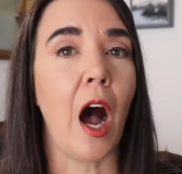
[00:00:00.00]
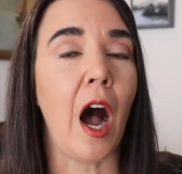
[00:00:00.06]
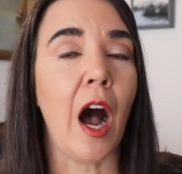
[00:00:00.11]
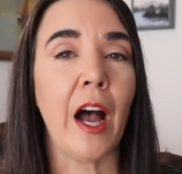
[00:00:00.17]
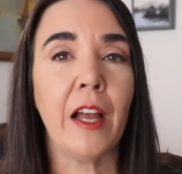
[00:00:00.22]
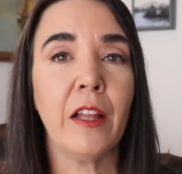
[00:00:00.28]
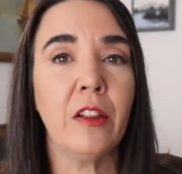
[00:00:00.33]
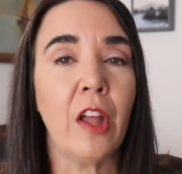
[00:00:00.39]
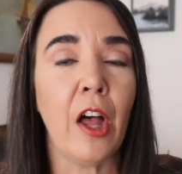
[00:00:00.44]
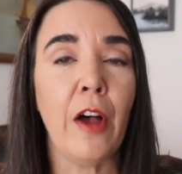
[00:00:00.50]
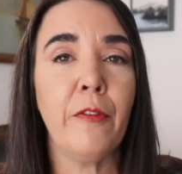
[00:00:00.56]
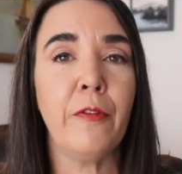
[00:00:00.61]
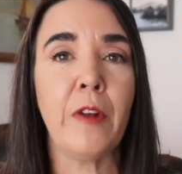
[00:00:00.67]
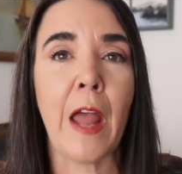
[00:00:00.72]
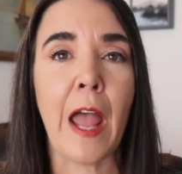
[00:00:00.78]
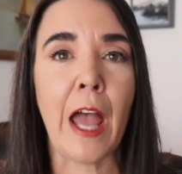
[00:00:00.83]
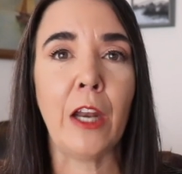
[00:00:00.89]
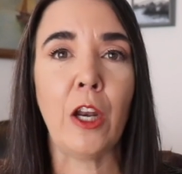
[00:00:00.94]
I love
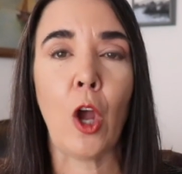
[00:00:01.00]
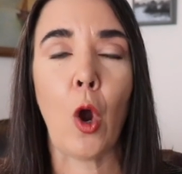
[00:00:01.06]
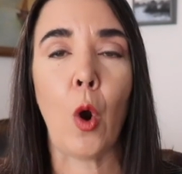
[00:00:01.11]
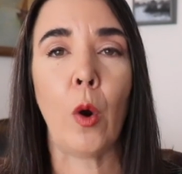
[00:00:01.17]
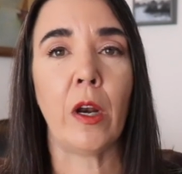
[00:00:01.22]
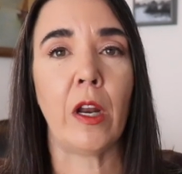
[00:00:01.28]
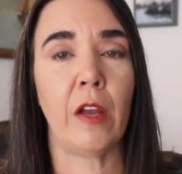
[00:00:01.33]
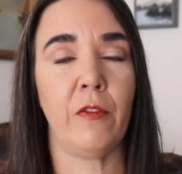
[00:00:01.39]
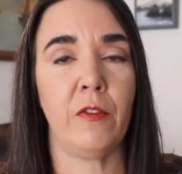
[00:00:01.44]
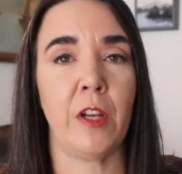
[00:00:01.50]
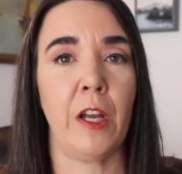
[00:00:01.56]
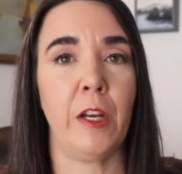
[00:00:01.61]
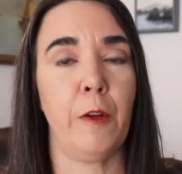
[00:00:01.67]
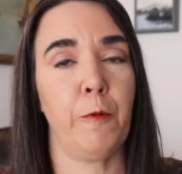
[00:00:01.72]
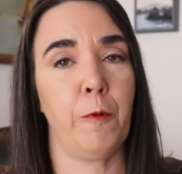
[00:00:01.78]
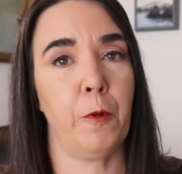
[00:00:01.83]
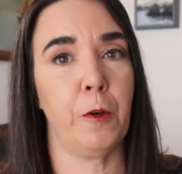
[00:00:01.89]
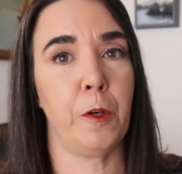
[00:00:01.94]
NaNo and I've
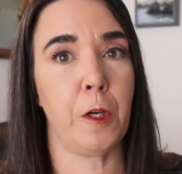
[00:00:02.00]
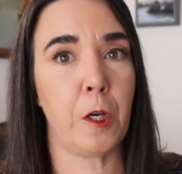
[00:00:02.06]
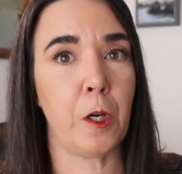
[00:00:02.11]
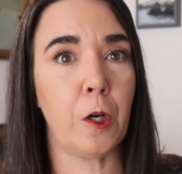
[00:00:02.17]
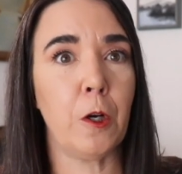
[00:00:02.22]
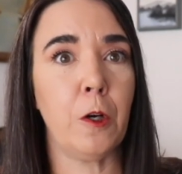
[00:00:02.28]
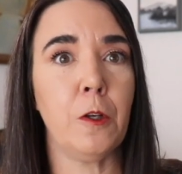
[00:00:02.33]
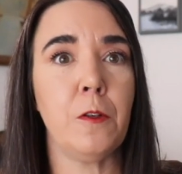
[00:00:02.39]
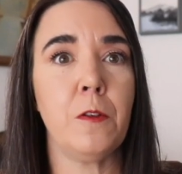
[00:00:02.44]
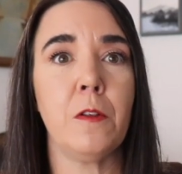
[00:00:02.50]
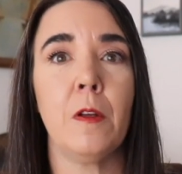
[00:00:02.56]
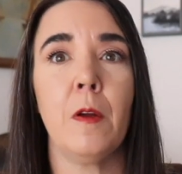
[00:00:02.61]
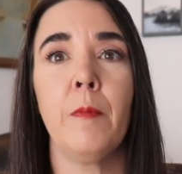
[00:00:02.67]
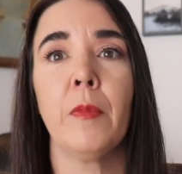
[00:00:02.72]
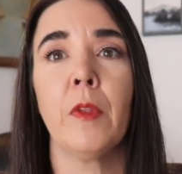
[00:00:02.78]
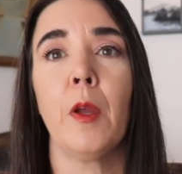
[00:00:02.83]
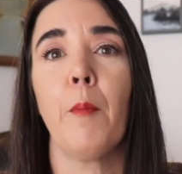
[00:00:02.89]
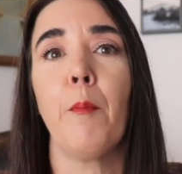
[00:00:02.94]
done it for years.
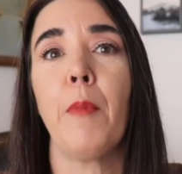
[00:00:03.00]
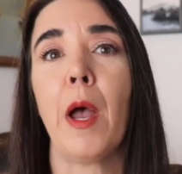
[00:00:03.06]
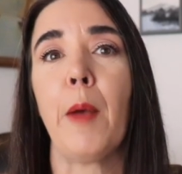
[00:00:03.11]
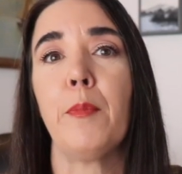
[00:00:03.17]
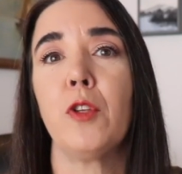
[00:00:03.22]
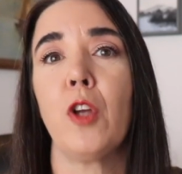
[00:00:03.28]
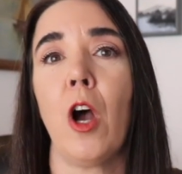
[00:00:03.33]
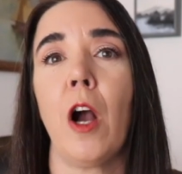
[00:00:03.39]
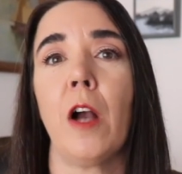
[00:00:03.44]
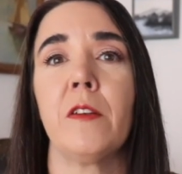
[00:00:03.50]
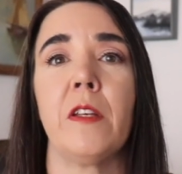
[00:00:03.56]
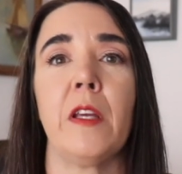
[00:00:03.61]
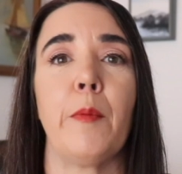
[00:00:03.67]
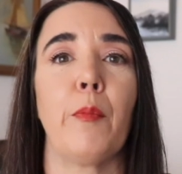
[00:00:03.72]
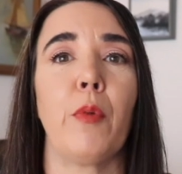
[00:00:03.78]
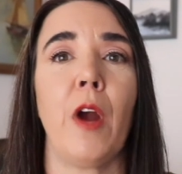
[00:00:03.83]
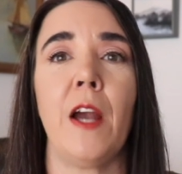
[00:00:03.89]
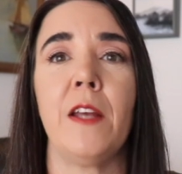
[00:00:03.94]
Pep talks
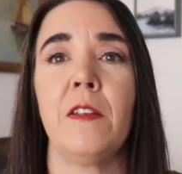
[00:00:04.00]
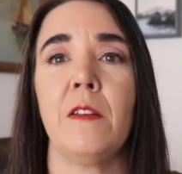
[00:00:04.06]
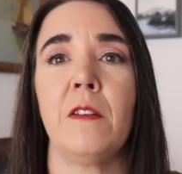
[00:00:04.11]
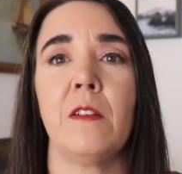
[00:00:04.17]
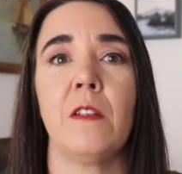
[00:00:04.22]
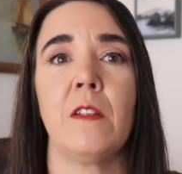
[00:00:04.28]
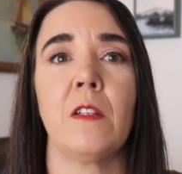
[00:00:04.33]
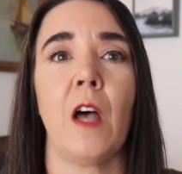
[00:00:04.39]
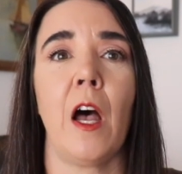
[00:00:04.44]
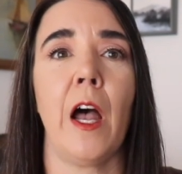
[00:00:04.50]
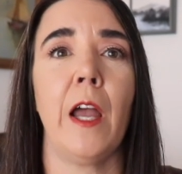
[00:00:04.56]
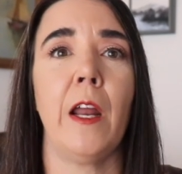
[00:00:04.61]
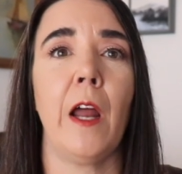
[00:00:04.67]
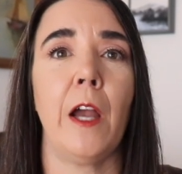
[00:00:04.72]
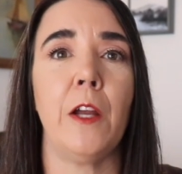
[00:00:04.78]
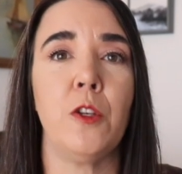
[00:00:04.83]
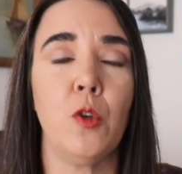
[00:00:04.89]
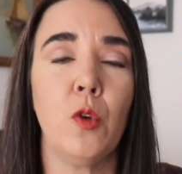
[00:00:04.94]
and prizes
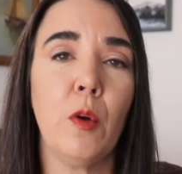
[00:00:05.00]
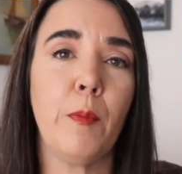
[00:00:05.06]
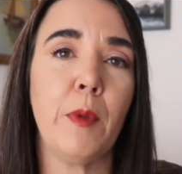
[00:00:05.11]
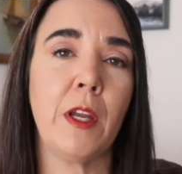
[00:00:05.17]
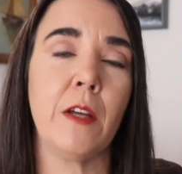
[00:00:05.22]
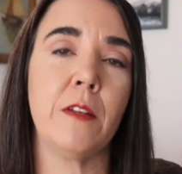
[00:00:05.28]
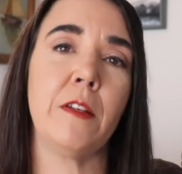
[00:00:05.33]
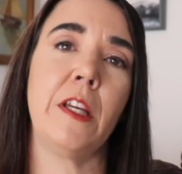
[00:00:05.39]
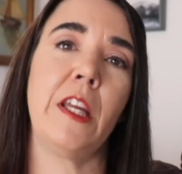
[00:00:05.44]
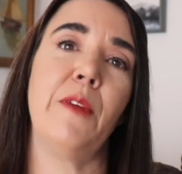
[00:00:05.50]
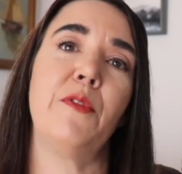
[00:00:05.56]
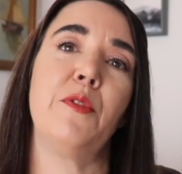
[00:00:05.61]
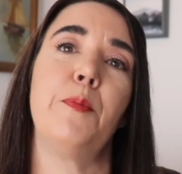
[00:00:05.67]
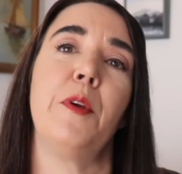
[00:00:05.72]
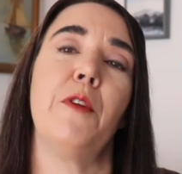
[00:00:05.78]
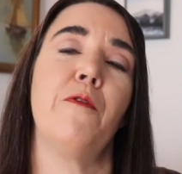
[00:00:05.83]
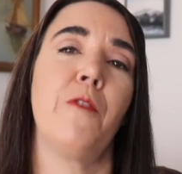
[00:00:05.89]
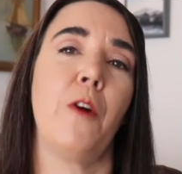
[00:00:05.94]
aside, I do it because it
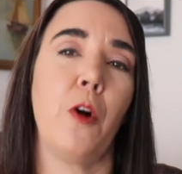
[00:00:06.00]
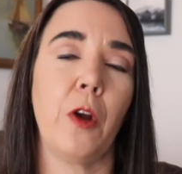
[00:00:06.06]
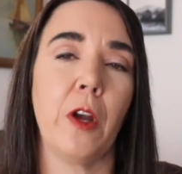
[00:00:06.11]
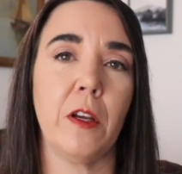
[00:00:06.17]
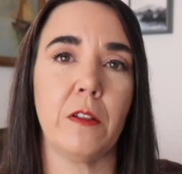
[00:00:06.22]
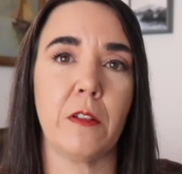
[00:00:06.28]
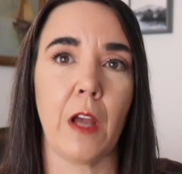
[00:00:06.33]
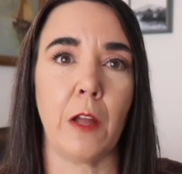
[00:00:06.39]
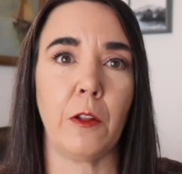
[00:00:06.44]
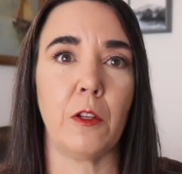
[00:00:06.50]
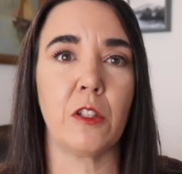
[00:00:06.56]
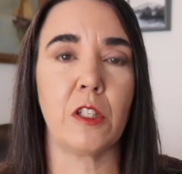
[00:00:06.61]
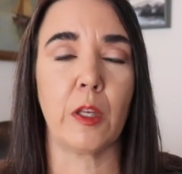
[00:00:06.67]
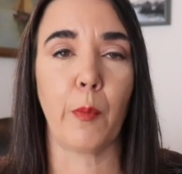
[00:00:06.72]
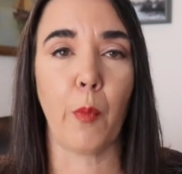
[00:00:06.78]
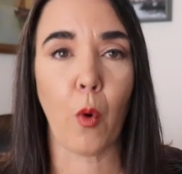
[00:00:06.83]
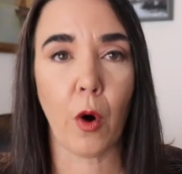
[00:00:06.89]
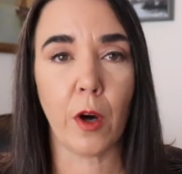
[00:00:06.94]
gives me focus and the
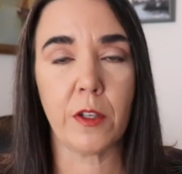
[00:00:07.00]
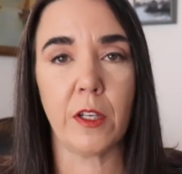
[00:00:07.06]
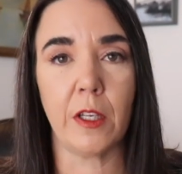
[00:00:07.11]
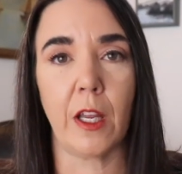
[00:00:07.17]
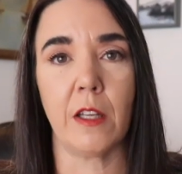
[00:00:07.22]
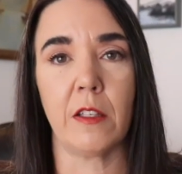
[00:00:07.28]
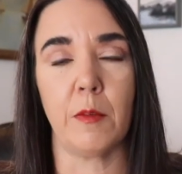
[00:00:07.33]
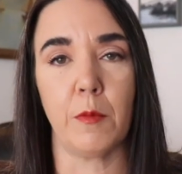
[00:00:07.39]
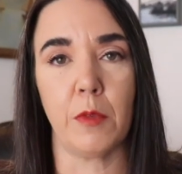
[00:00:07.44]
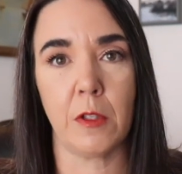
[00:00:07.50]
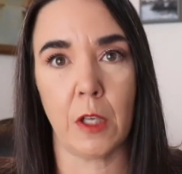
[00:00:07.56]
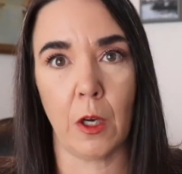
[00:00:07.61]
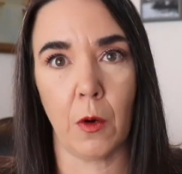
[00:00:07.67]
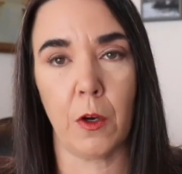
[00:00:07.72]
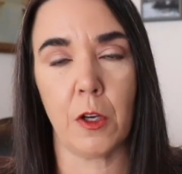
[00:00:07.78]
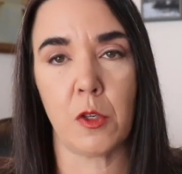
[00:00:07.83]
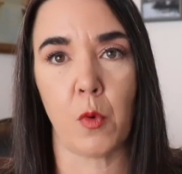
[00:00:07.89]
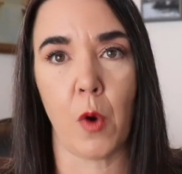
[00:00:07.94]
support to get some
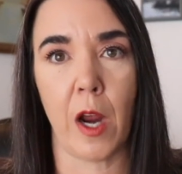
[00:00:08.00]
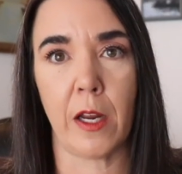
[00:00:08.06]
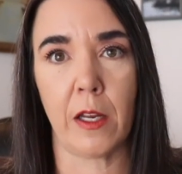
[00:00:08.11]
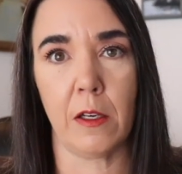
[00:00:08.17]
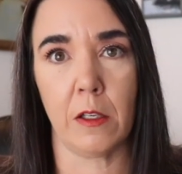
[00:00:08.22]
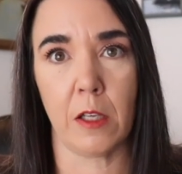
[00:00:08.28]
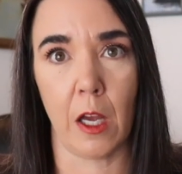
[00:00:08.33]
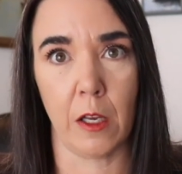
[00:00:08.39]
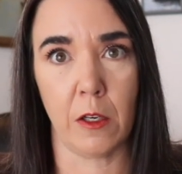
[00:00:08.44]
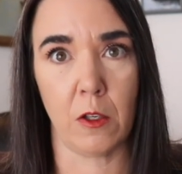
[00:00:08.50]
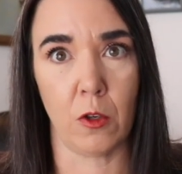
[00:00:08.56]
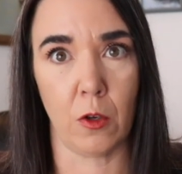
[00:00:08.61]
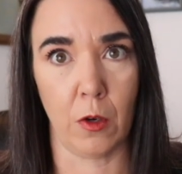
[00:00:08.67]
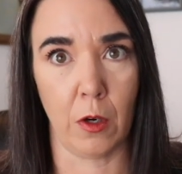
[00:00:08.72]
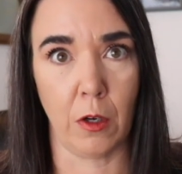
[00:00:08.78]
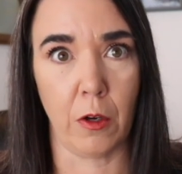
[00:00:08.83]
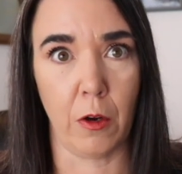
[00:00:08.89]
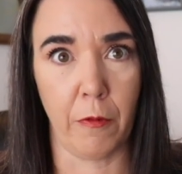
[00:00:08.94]
serious writing done
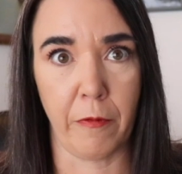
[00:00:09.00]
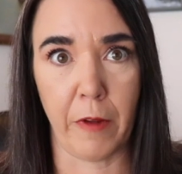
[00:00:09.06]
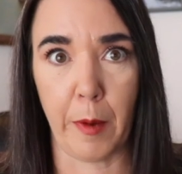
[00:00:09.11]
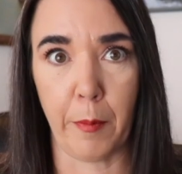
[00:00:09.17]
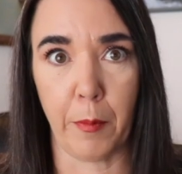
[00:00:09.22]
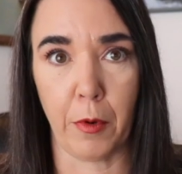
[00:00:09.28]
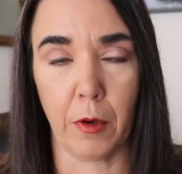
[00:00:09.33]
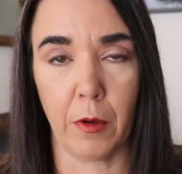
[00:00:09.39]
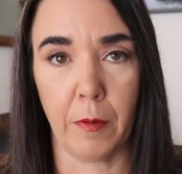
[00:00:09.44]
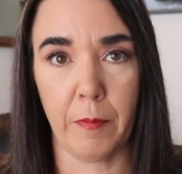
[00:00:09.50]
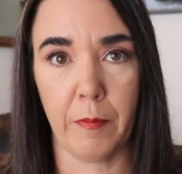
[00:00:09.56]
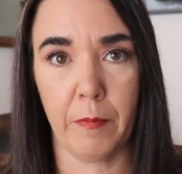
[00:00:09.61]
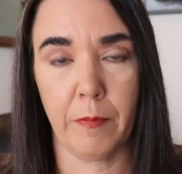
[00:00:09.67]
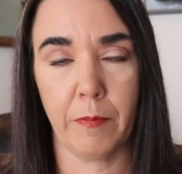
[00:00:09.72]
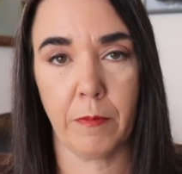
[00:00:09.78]
during November.